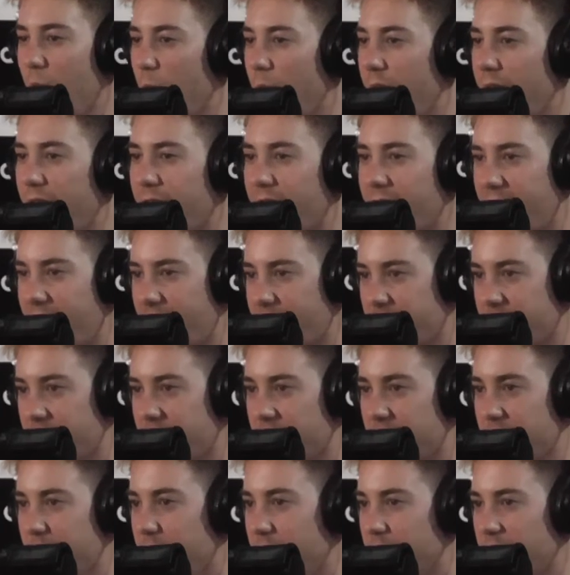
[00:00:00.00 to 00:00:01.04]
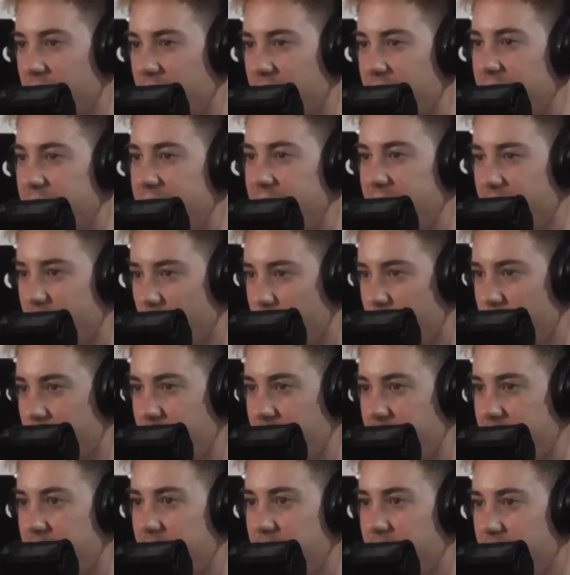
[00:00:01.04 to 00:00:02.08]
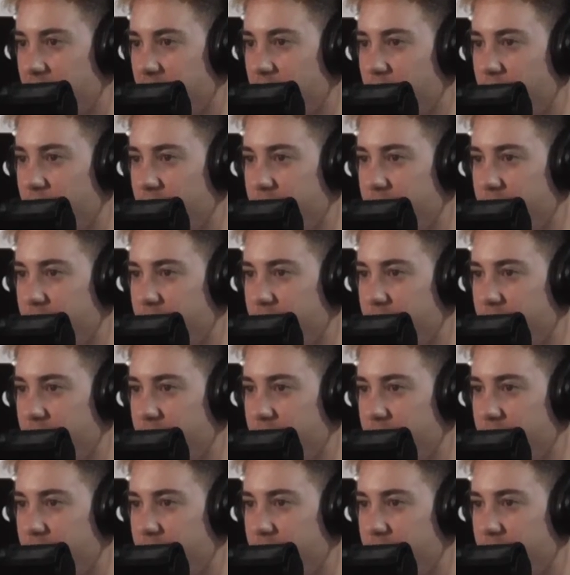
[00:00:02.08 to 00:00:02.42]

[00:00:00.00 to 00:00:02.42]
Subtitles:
warehouse is the most ideal place to do it